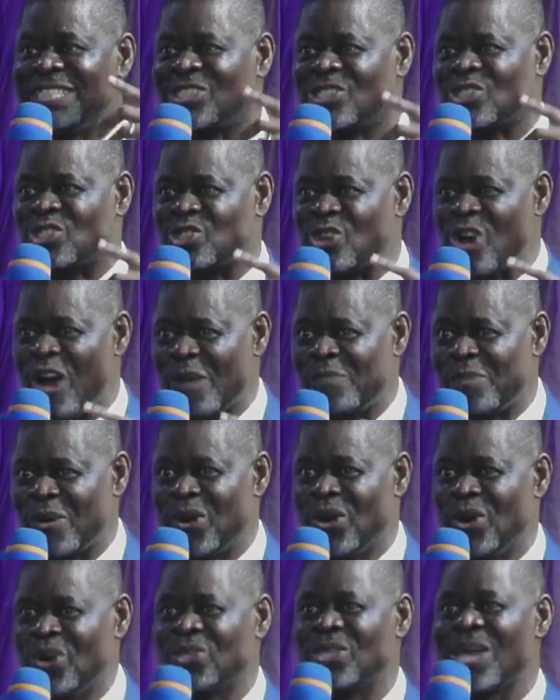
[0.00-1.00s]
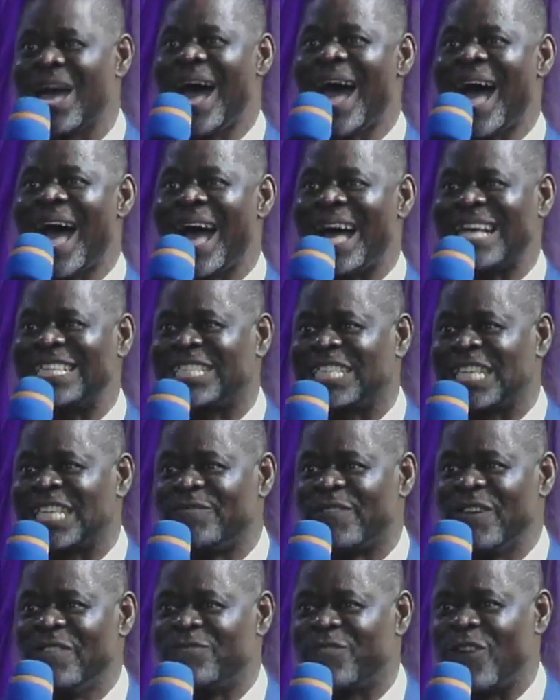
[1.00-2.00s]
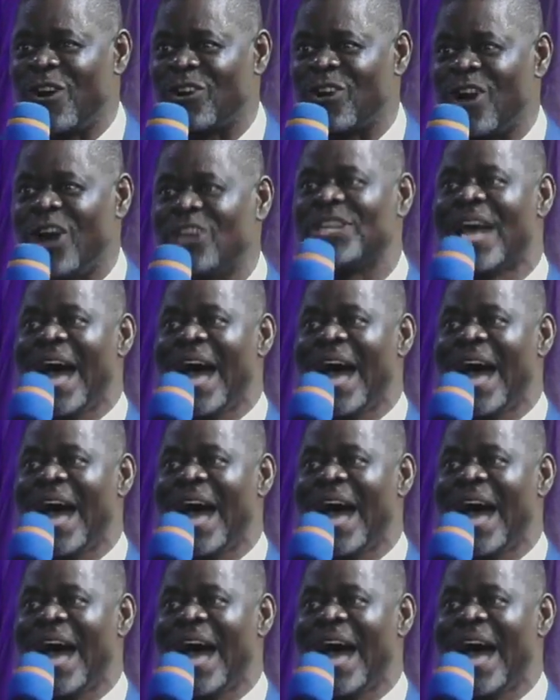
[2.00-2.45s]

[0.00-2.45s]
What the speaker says: troubles are achieving for us